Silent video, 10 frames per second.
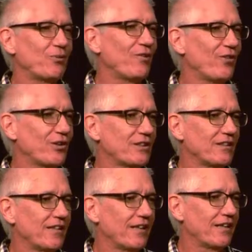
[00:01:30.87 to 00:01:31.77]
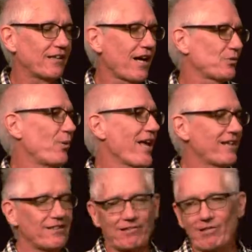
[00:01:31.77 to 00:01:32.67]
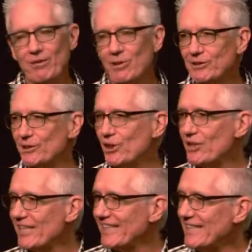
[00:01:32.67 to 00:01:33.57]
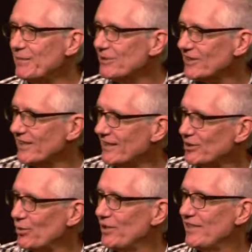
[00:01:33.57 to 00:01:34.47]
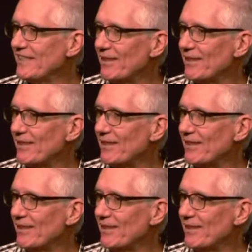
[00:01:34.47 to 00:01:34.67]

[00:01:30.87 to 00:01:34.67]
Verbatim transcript: We've looked at, uh, gosh, Brandon did a great message on Nicodemus last week,